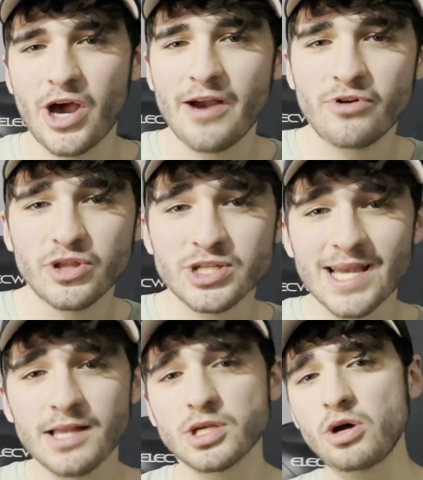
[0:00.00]
I've got the
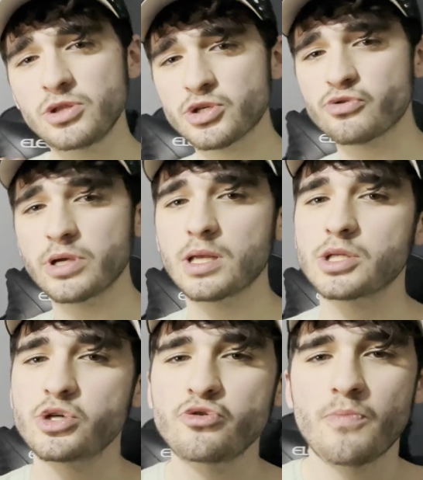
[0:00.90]
stats on the screen
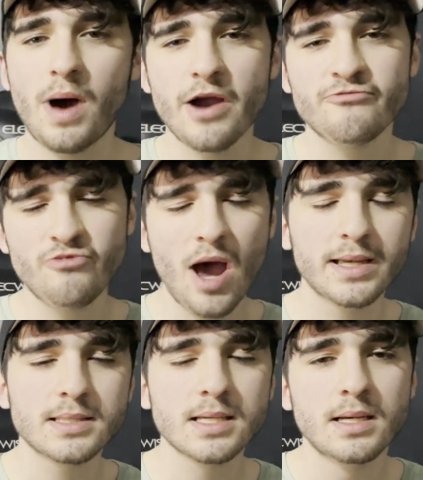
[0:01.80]
to my
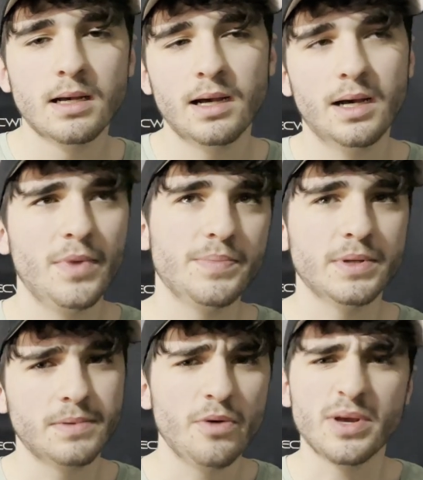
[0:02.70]
right, uh, might
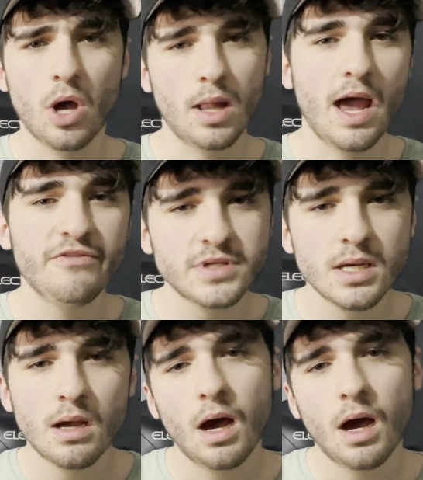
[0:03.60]
be, it'll be your left.